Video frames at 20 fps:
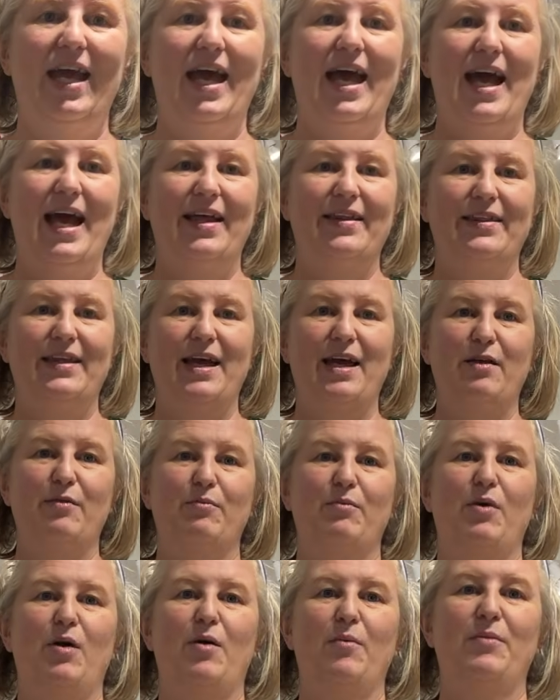and then
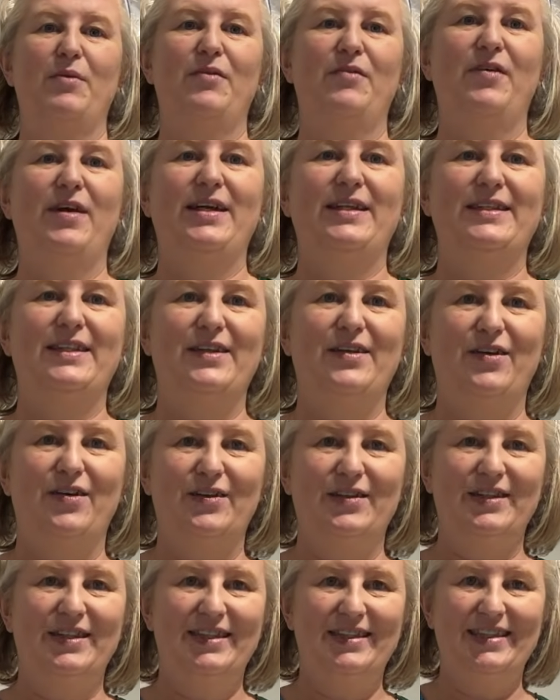pop the facing
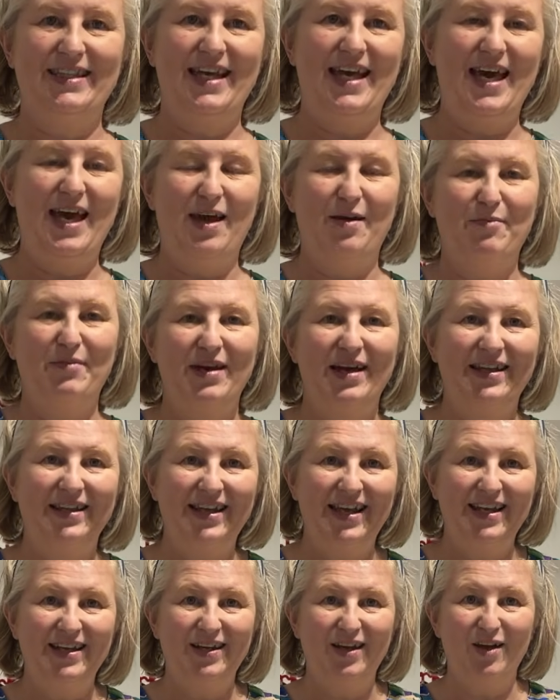on to the hem, and
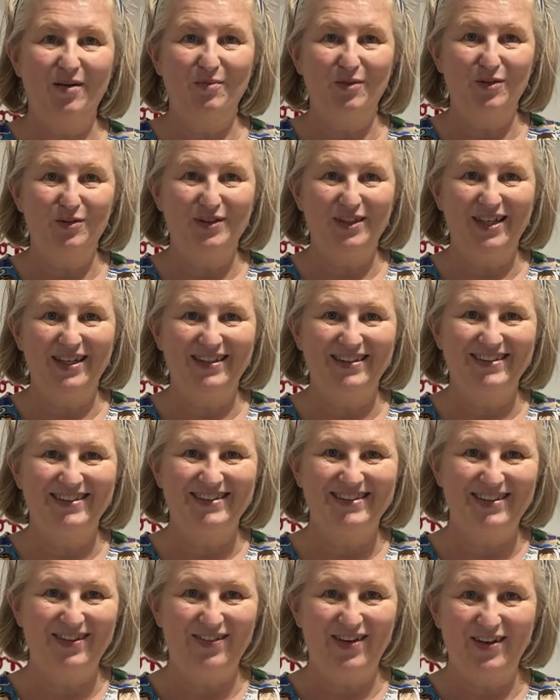then I'm all done.
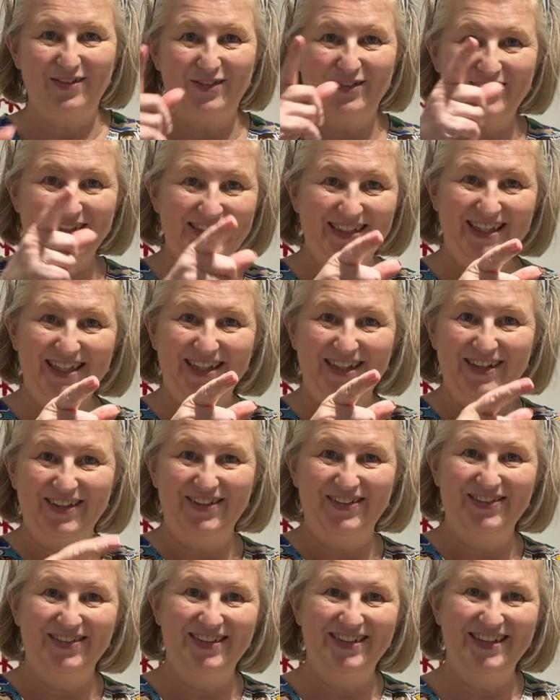So I will see
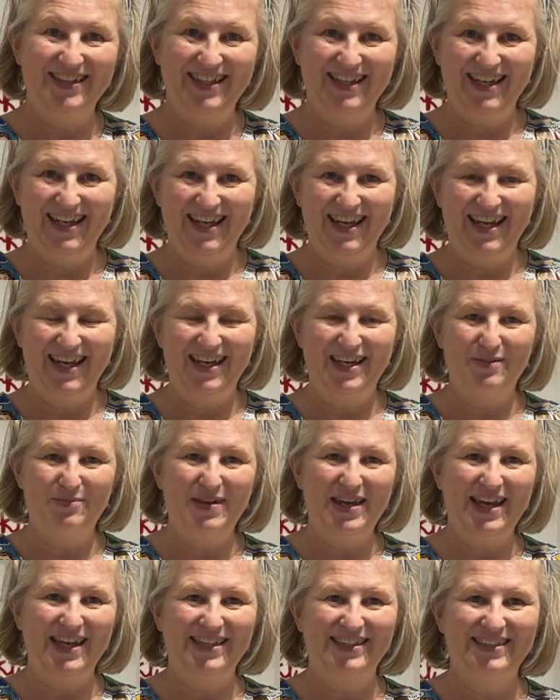you in a bit.